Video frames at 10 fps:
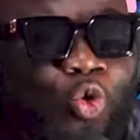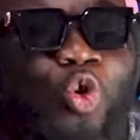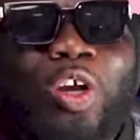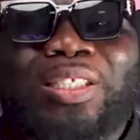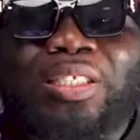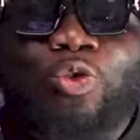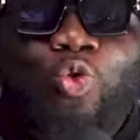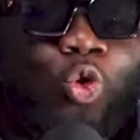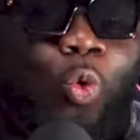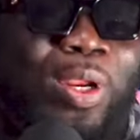not
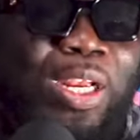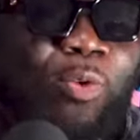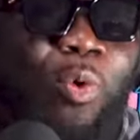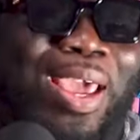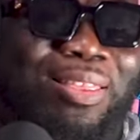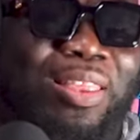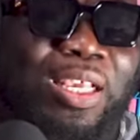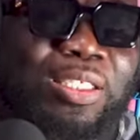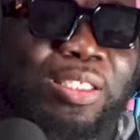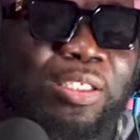doing the right
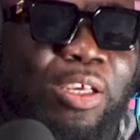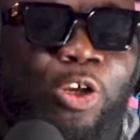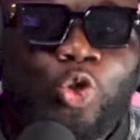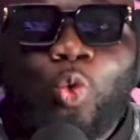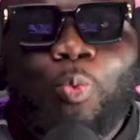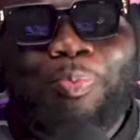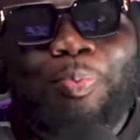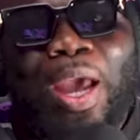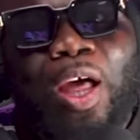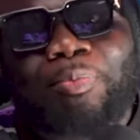things to
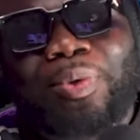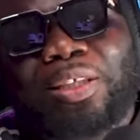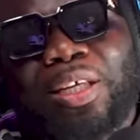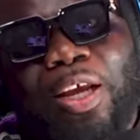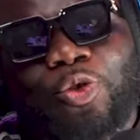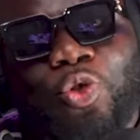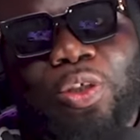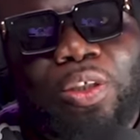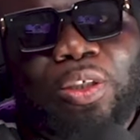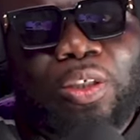help these
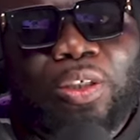countries.